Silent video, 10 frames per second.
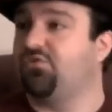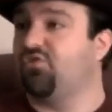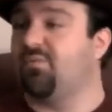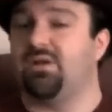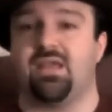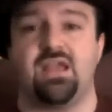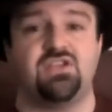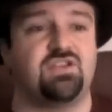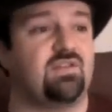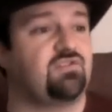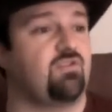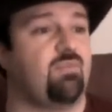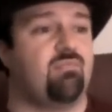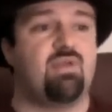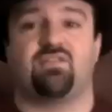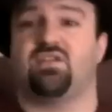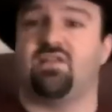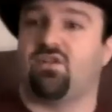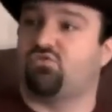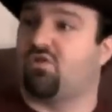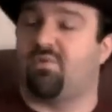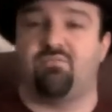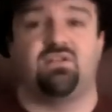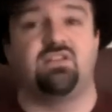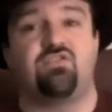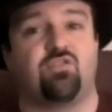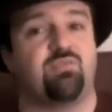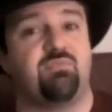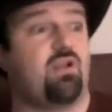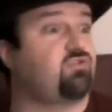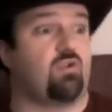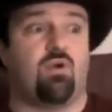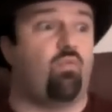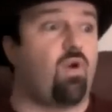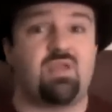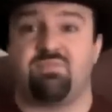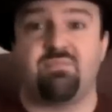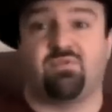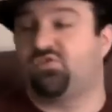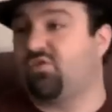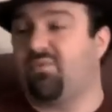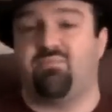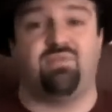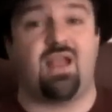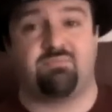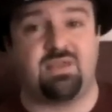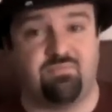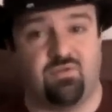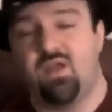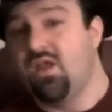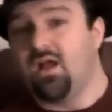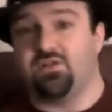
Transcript: I'll joke about Asians, I'll joke about Mexicans, I'll joke about Middle Eastern people, I'll joke about white people, I'll joke about black people,